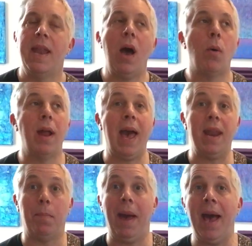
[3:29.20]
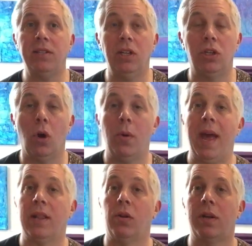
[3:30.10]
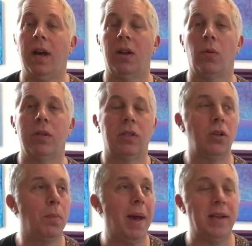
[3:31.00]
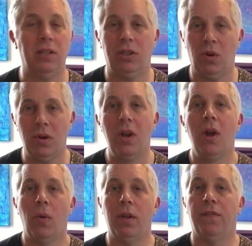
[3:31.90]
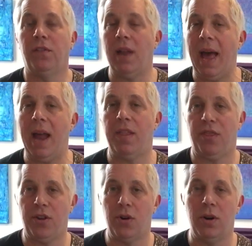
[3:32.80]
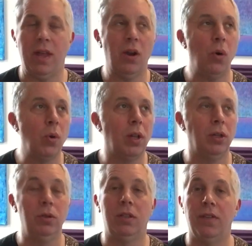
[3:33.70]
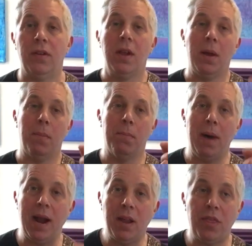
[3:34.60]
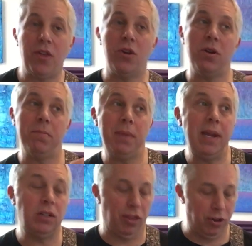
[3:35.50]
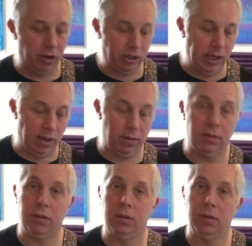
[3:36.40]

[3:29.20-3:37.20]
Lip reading: Now when I add a passing tone, add a little color. What's a good passing tone? Well, the flat third, that whole elusive minor third, major third sound.